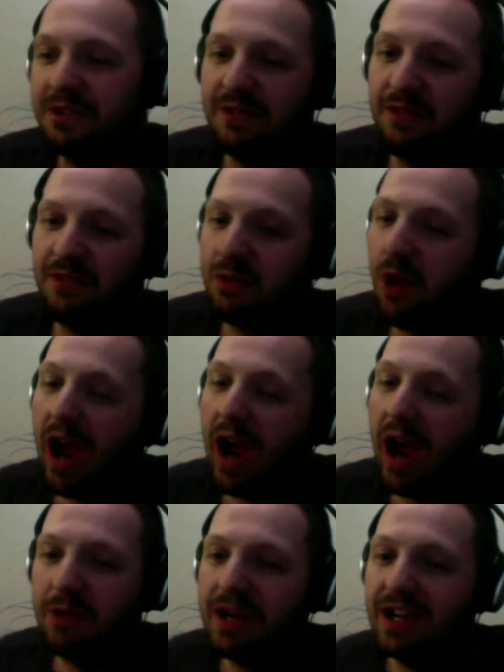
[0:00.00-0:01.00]
from
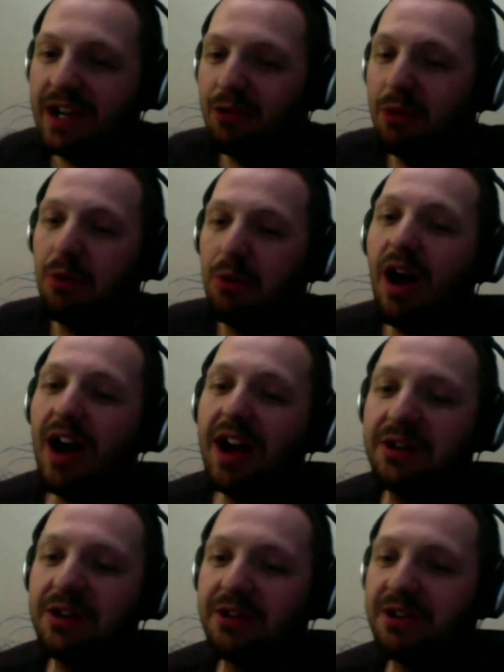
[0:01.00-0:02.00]
Kyrie to
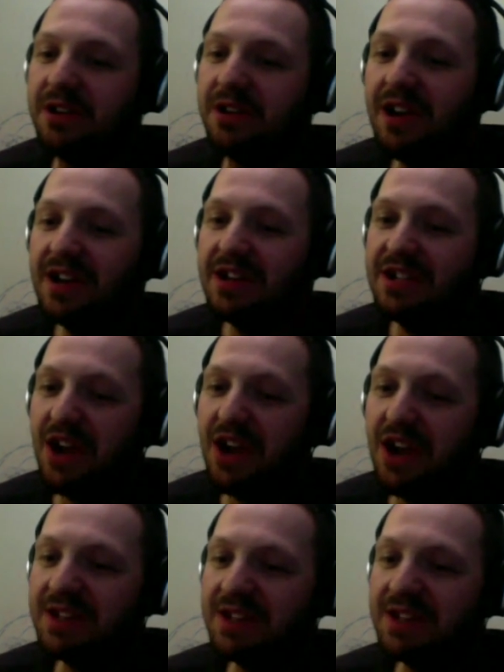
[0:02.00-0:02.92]
LeBron or J.R.